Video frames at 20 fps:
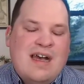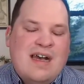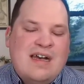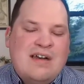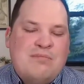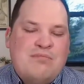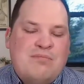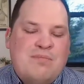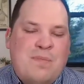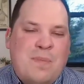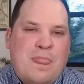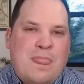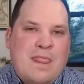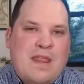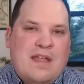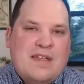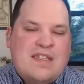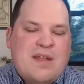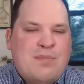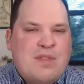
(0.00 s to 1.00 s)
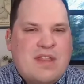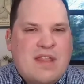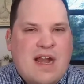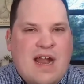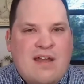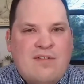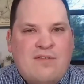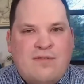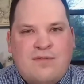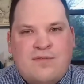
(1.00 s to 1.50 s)
Um, and something
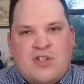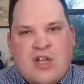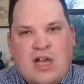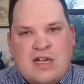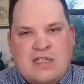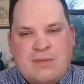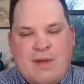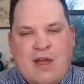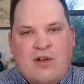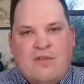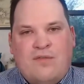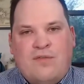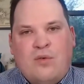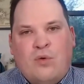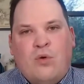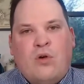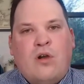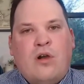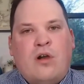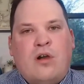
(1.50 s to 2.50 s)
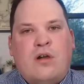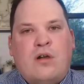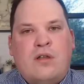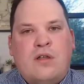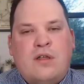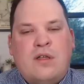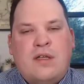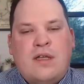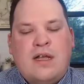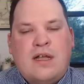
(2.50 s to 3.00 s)
that I've talked about for
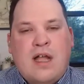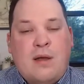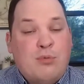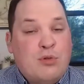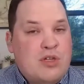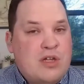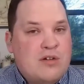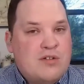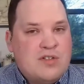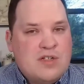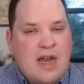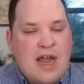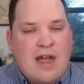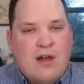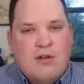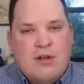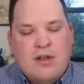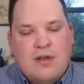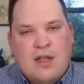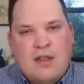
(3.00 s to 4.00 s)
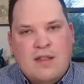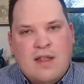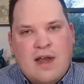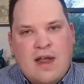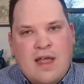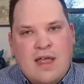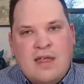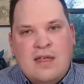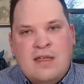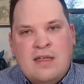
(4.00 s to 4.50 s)
a couple years now, and, and
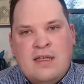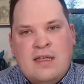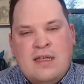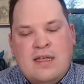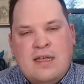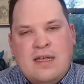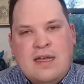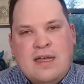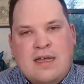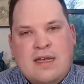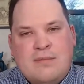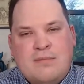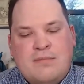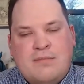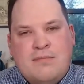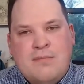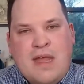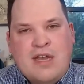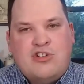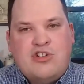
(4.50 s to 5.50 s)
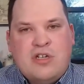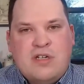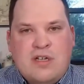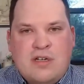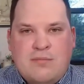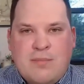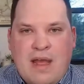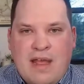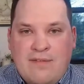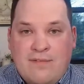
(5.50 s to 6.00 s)
that I um,
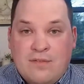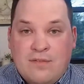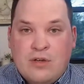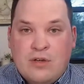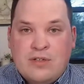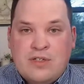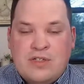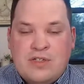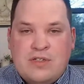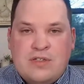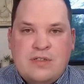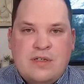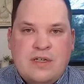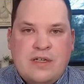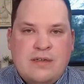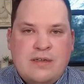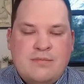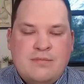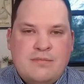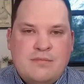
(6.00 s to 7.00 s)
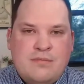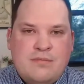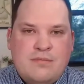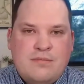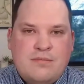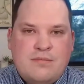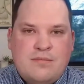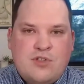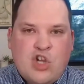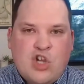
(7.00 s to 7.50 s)
mentioned in my first um,
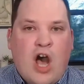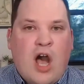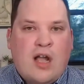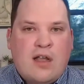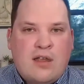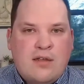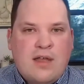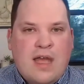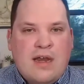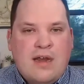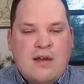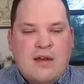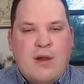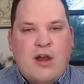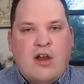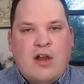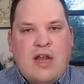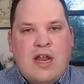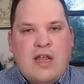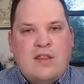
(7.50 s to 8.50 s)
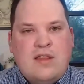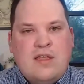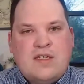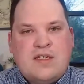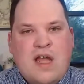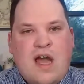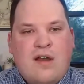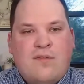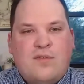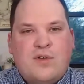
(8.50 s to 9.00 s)
talk at an American
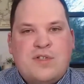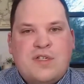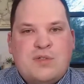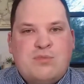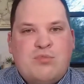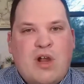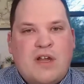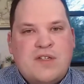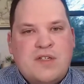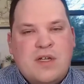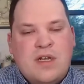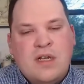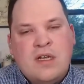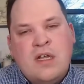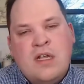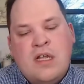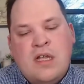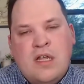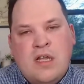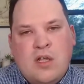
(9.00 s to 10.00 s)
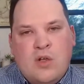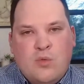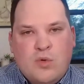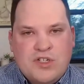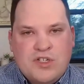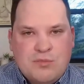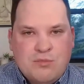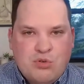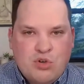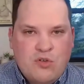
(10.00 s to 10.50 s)
Atheist Conference as president,
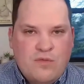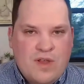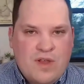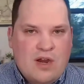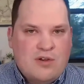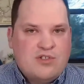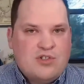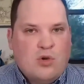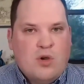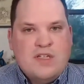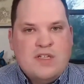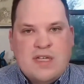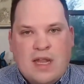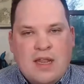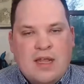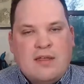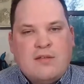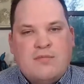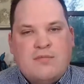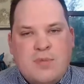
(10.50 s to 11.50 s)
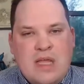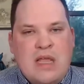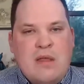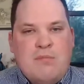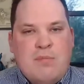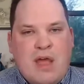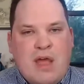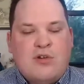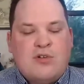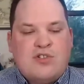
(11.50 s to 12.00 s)
was improving our storytelling,
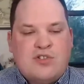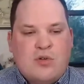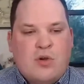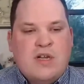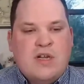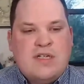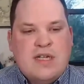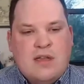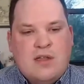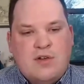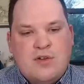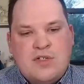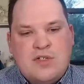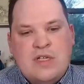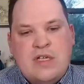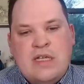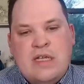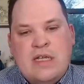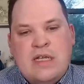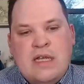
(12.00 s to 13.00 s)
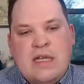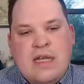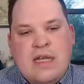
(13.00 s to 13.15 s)
being better storytellers.